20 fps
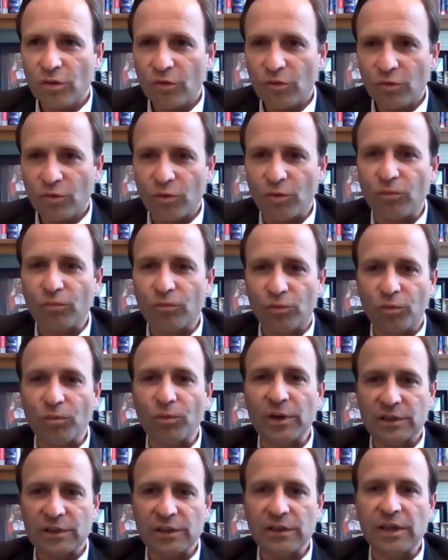the
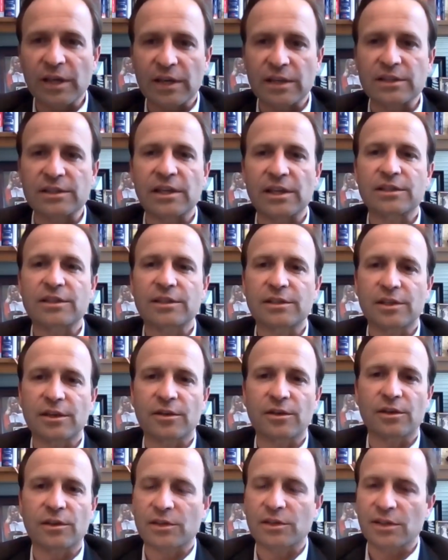reason that is
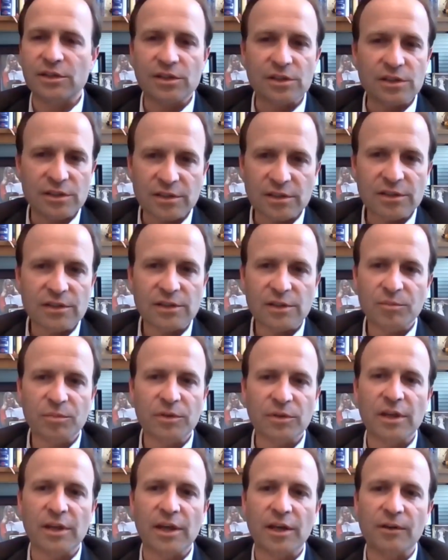necessary is they just
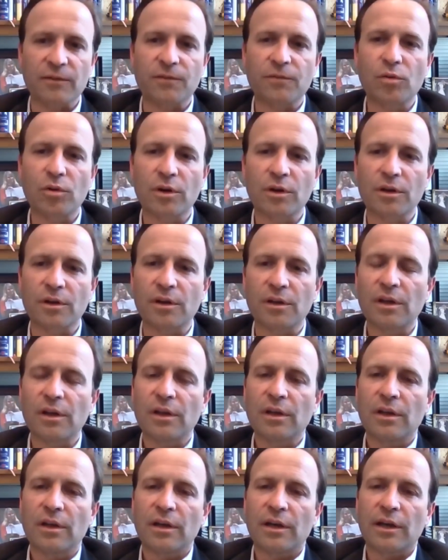simply can't afford
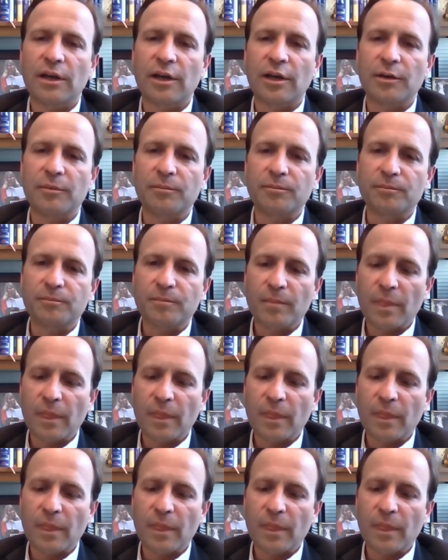that.